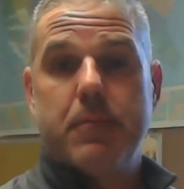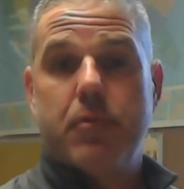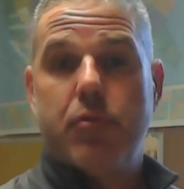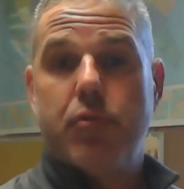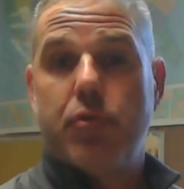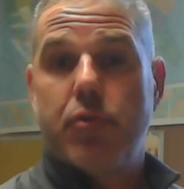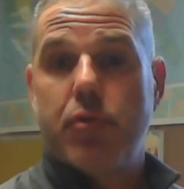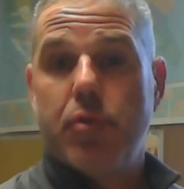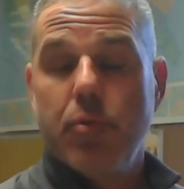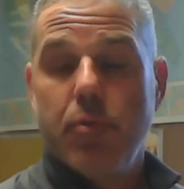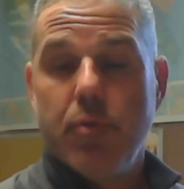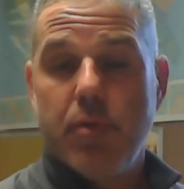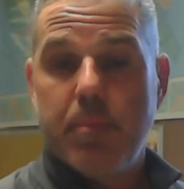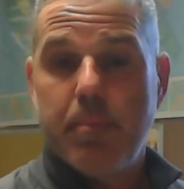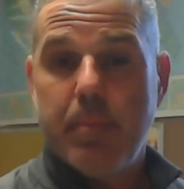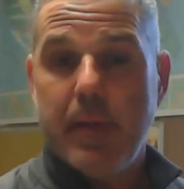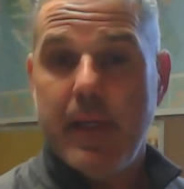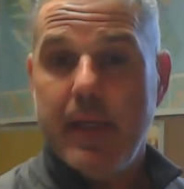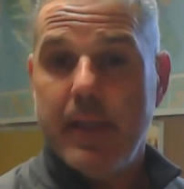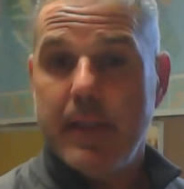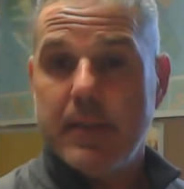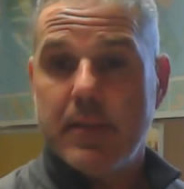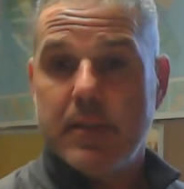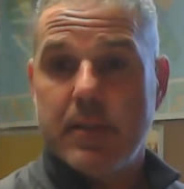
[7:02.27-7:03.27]

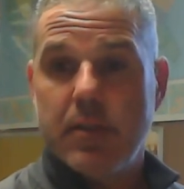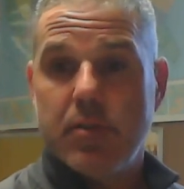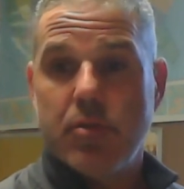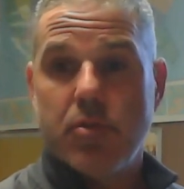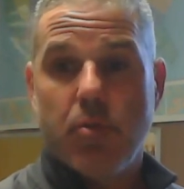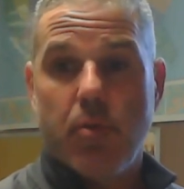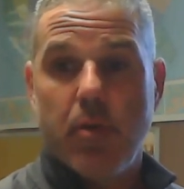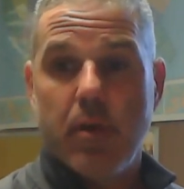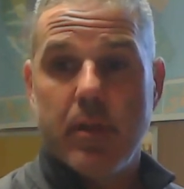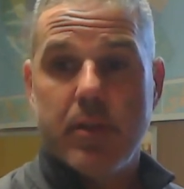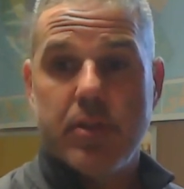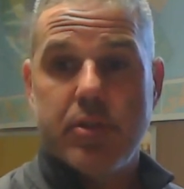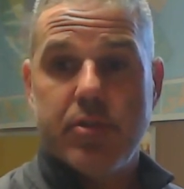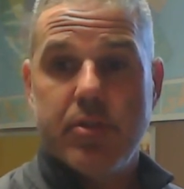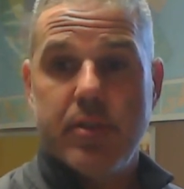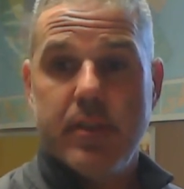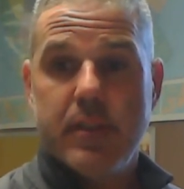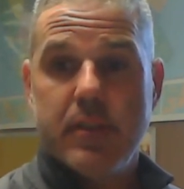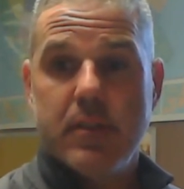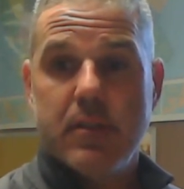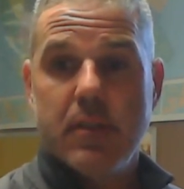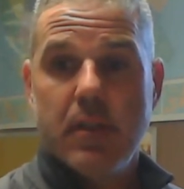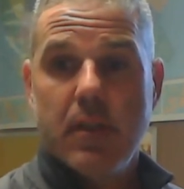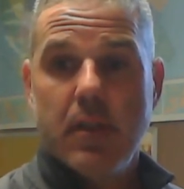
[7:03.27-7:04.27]
toothpaste, and
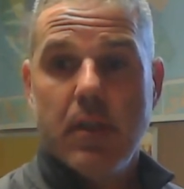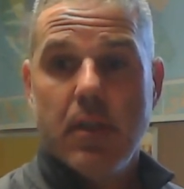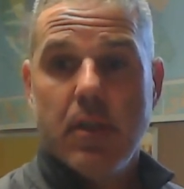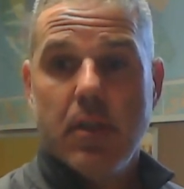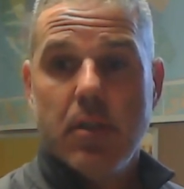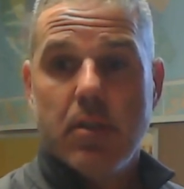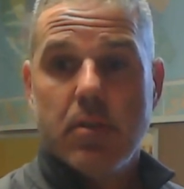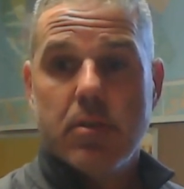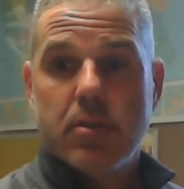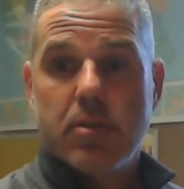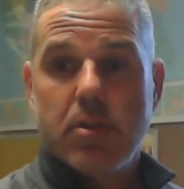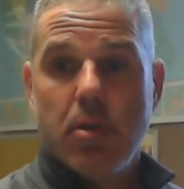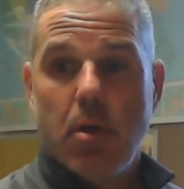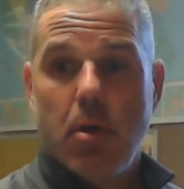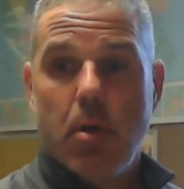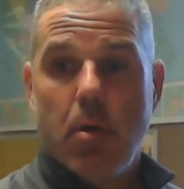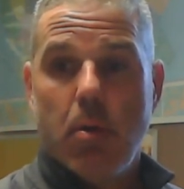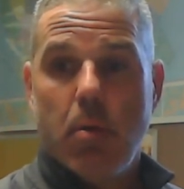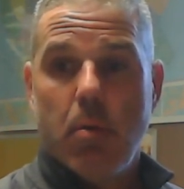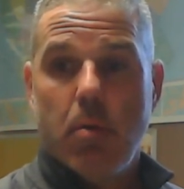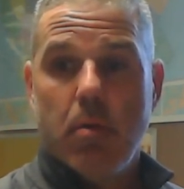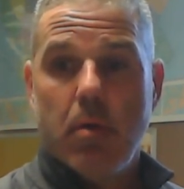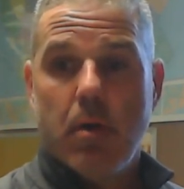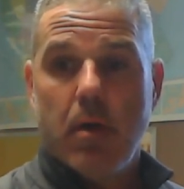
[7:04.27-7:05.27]
toiletries.
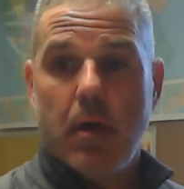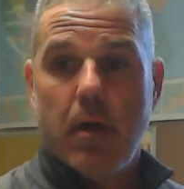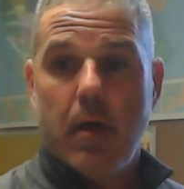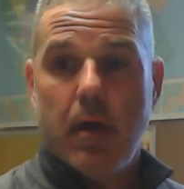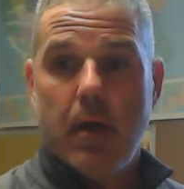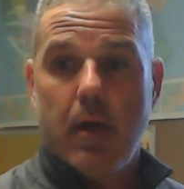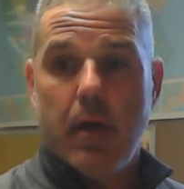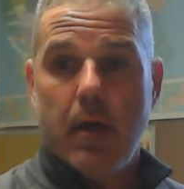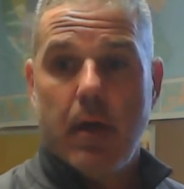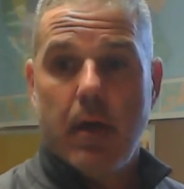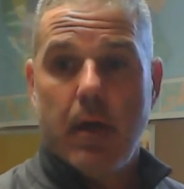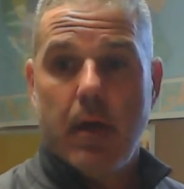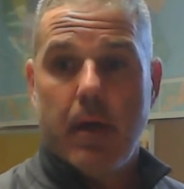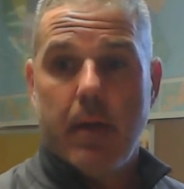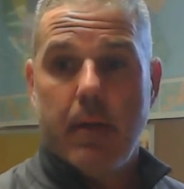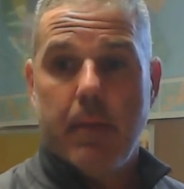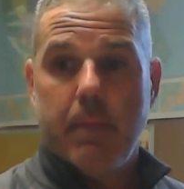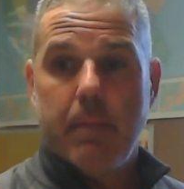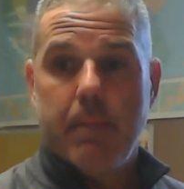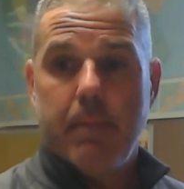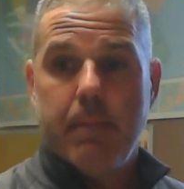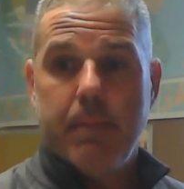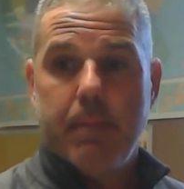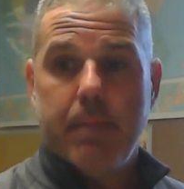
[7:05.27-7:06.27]

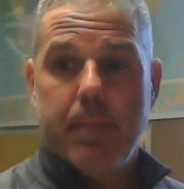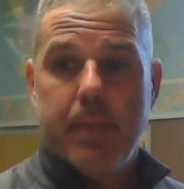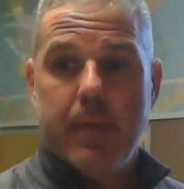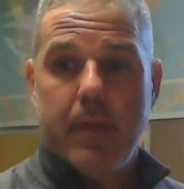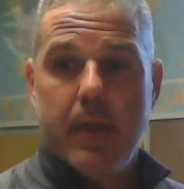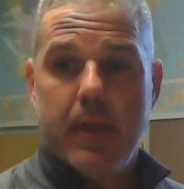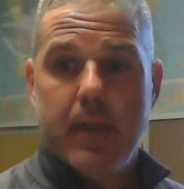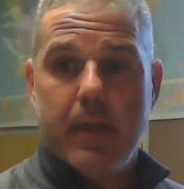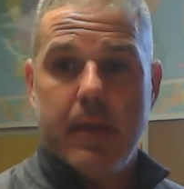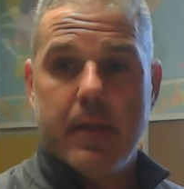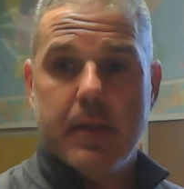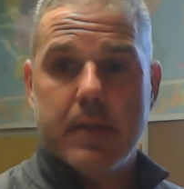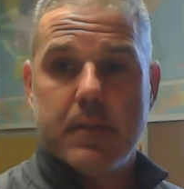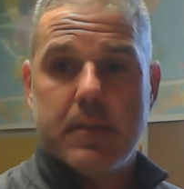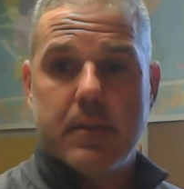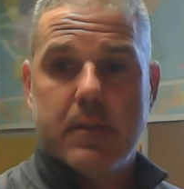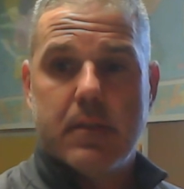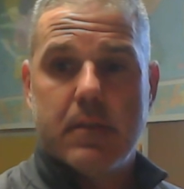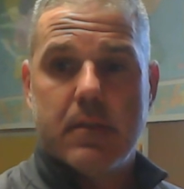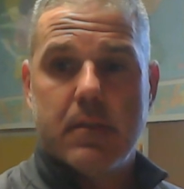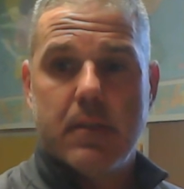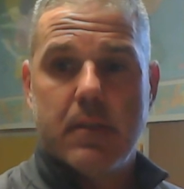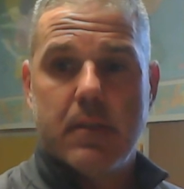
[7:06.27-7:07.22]
So it is